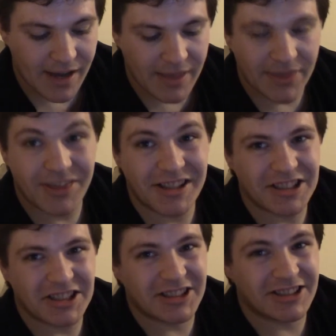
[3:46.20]
this
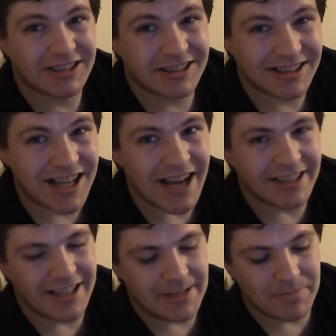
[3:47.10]
is
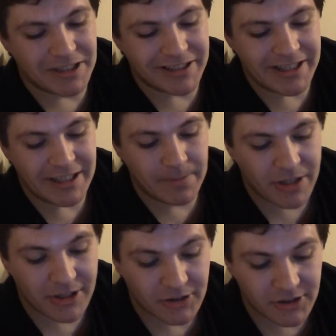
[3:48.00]
slightly misleading
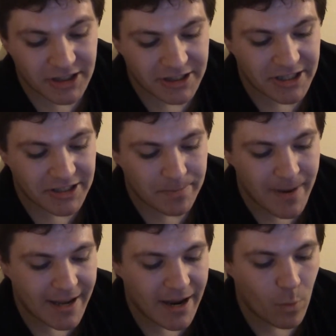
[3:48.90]
because it says
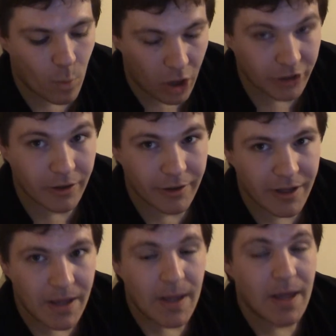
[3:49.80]
melee 1.
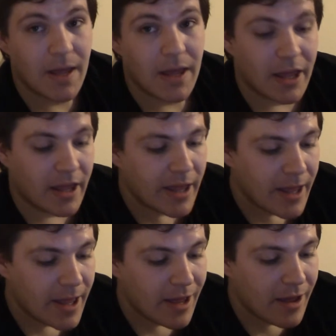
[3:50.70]

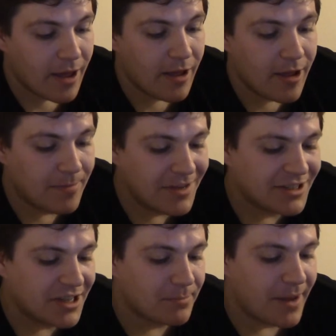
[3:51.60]
It
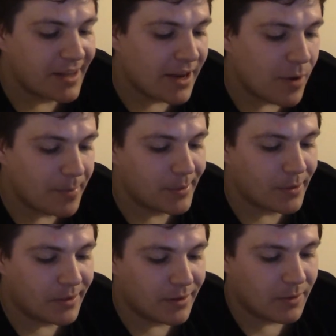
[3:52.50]
says melee
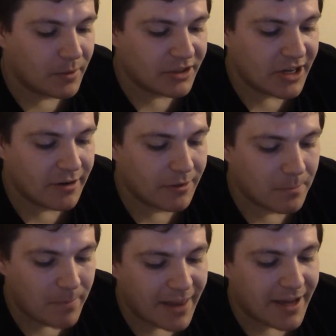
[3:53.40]
weapon 0,
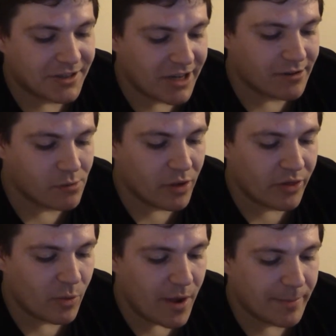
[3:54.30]
melee 0 on
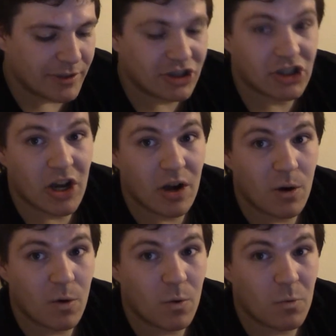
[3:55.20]
the weapon,
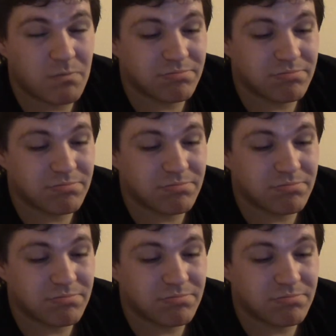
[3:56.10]
so